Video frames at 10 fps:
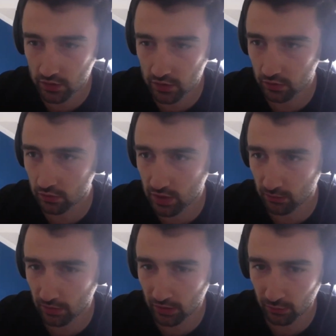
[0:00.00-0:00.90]
to
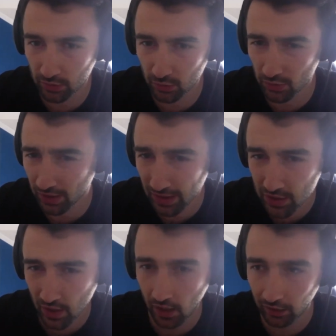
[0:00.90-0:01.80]
something that we call an
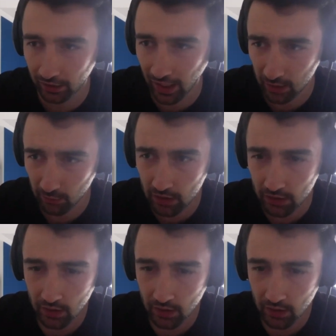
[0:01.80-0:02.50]
internal academy,